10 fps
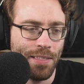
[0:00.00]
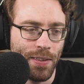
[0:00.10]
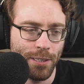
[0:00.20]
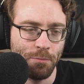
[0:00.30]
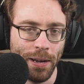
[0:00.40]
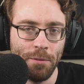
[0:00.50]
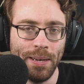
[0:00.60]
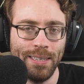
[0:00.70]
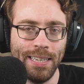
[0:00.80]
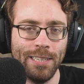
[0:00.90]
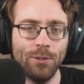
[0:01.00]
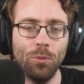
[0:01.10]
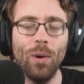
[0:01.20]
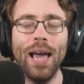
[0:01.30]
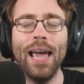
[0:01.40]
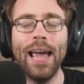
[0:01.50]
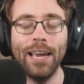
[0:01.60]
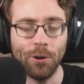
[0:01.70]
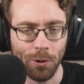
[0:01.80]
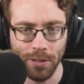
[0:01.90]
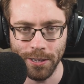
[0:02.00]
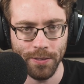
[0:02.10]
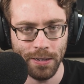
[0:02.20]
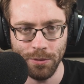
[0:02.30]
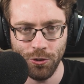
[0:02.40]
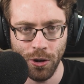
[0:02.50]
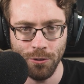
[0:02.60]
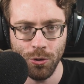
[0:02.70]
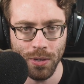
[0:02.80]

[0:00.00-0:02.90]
this might have been teased way earlier than it was shown